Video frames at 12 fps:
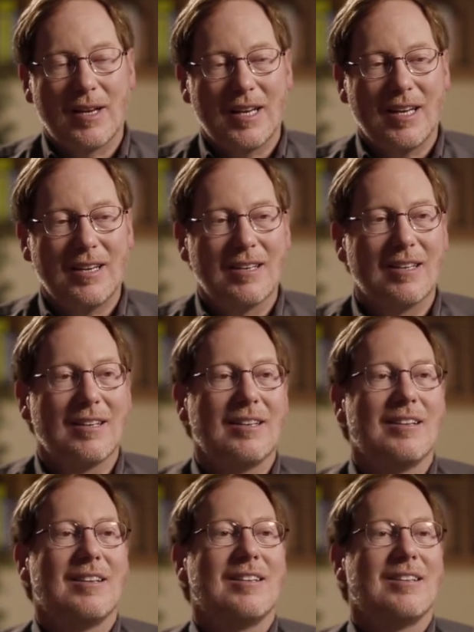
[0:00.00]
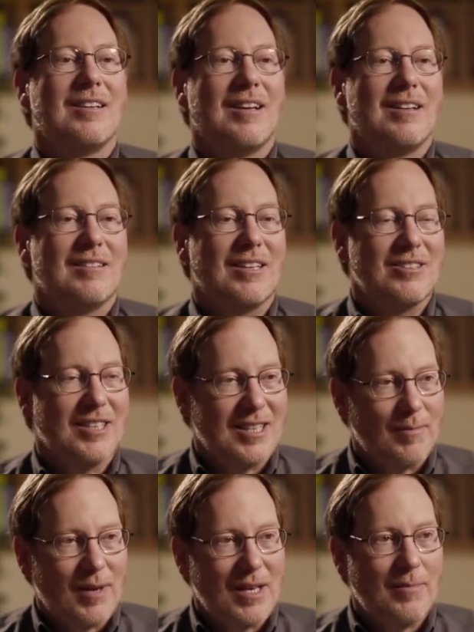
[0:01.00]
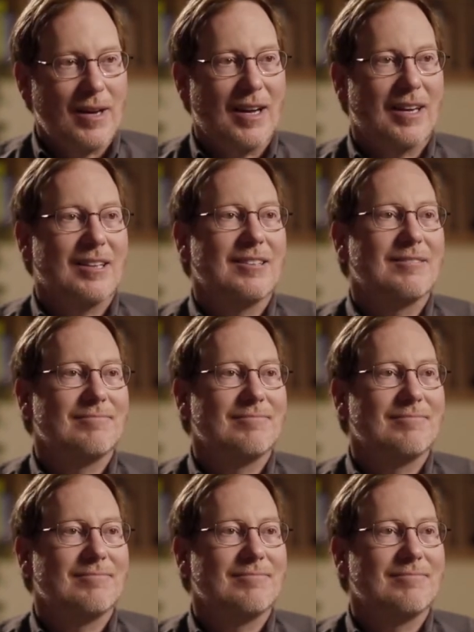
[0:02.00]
money, doesn't get the money back,